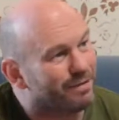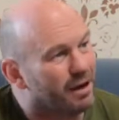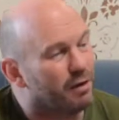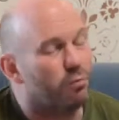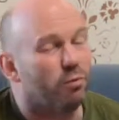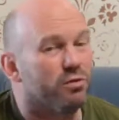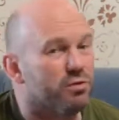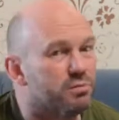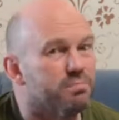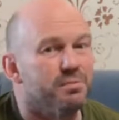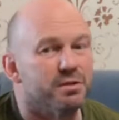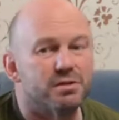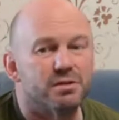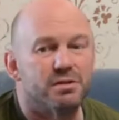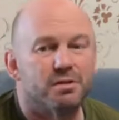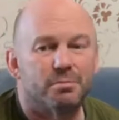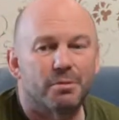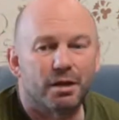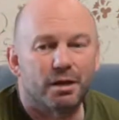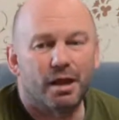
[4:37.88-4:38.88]
find what's
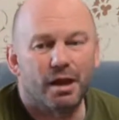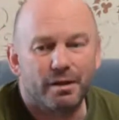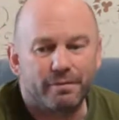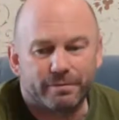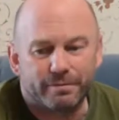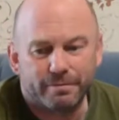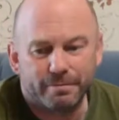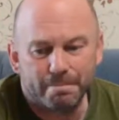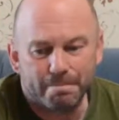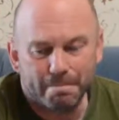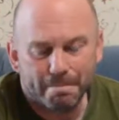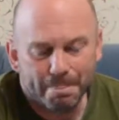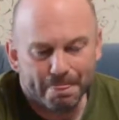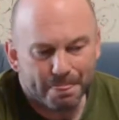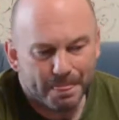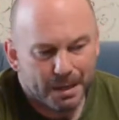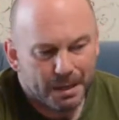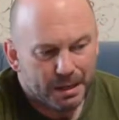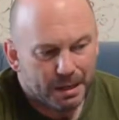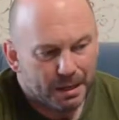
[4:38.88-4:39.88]
missing in my life.
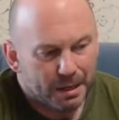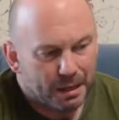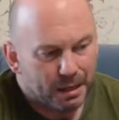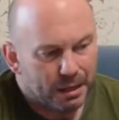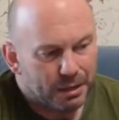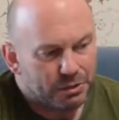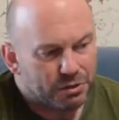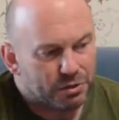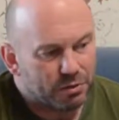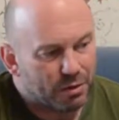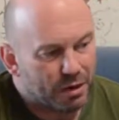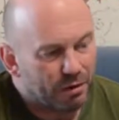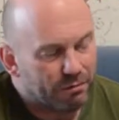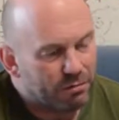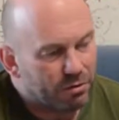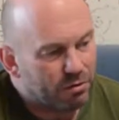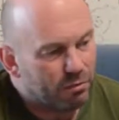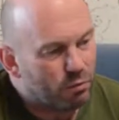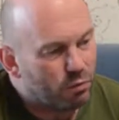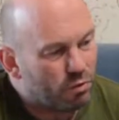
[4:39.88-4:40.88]
So
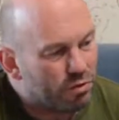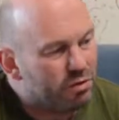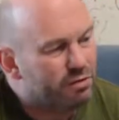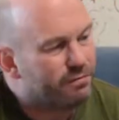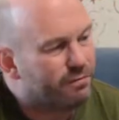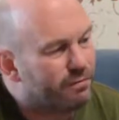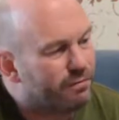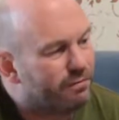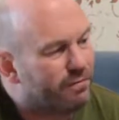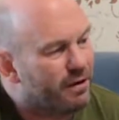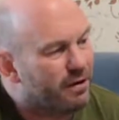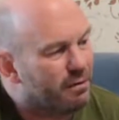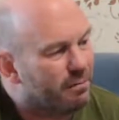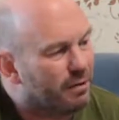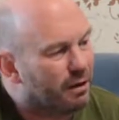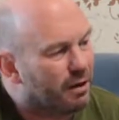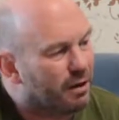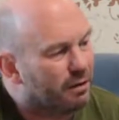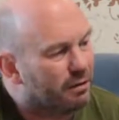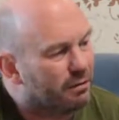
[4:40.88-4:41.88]
I've got a wonderful friend
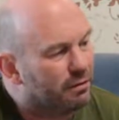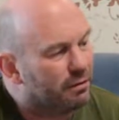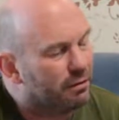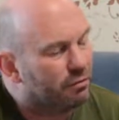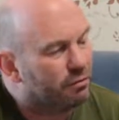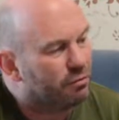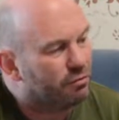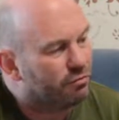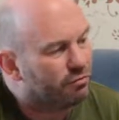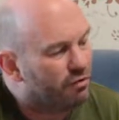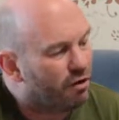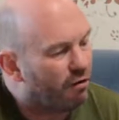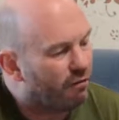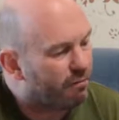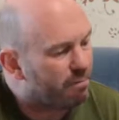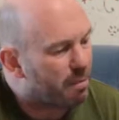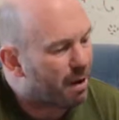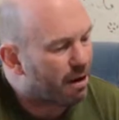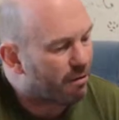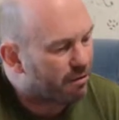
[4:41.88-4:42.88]
of mine called
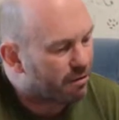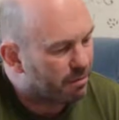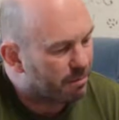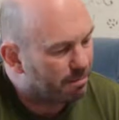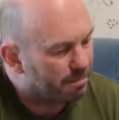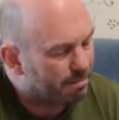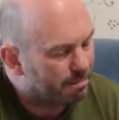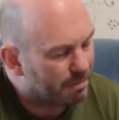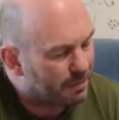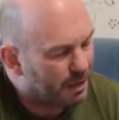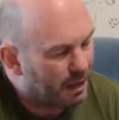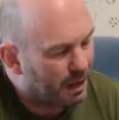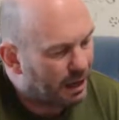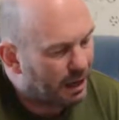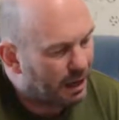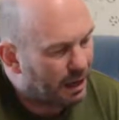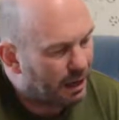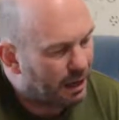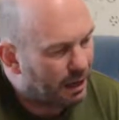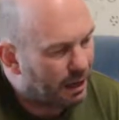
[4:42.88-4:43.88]
Dov Barron.
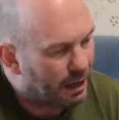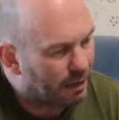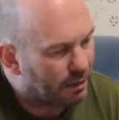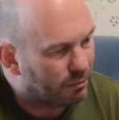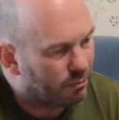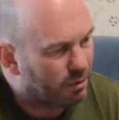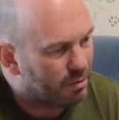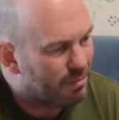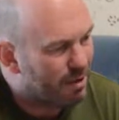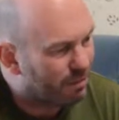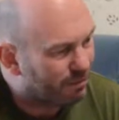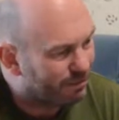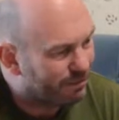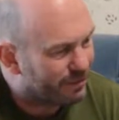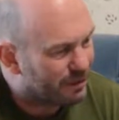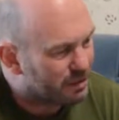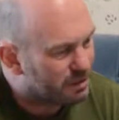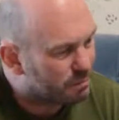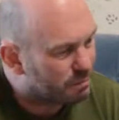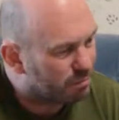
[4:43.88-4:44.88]
And we met on
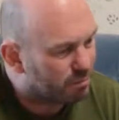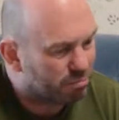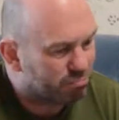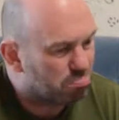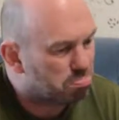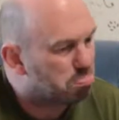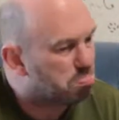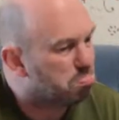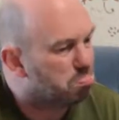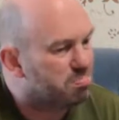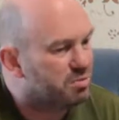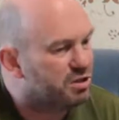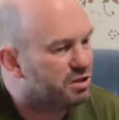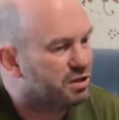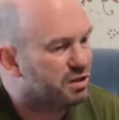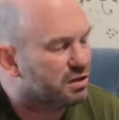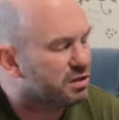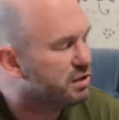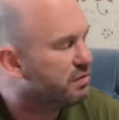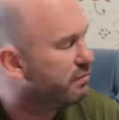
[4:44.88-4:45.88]
Facebook
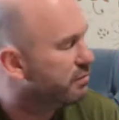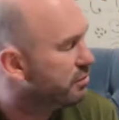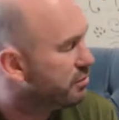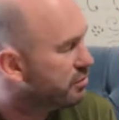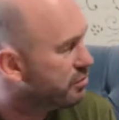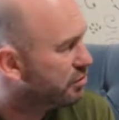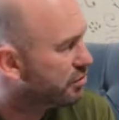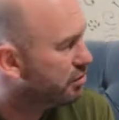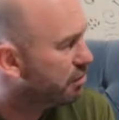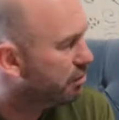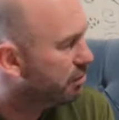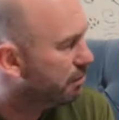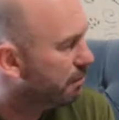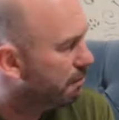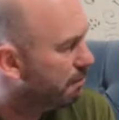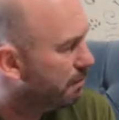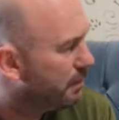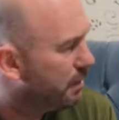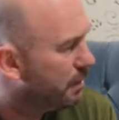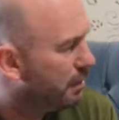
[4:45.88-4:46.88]
six, seven years ago.
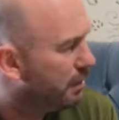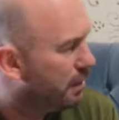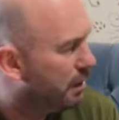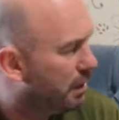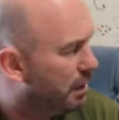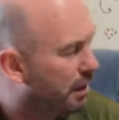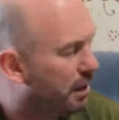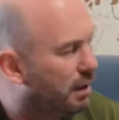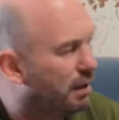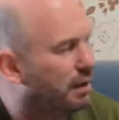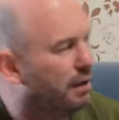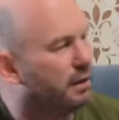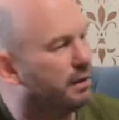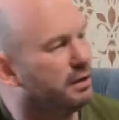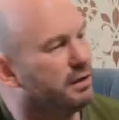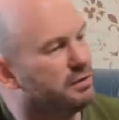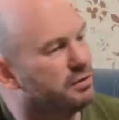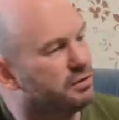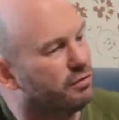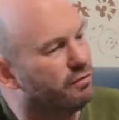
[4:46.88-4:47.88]

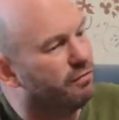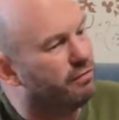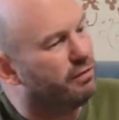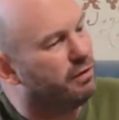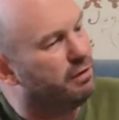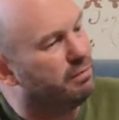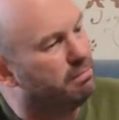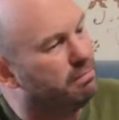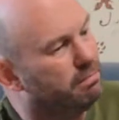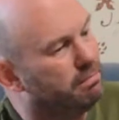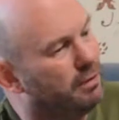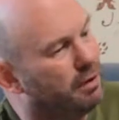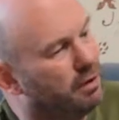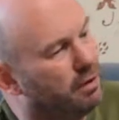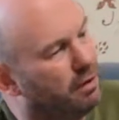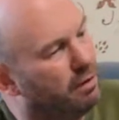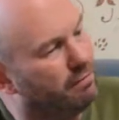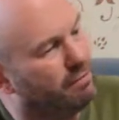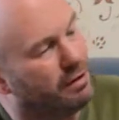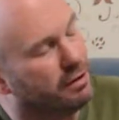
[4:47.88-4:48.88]
Um, he's over in
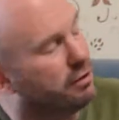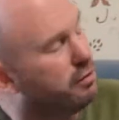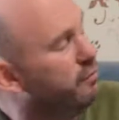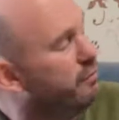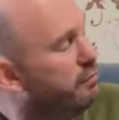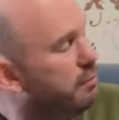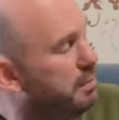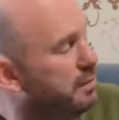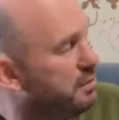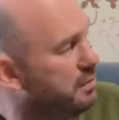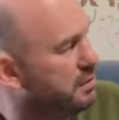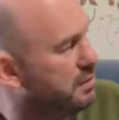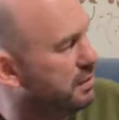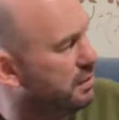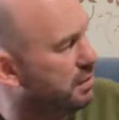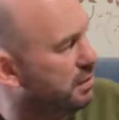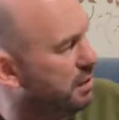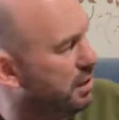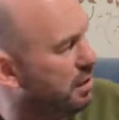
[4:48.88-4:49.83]
uh, Vancouver, B C,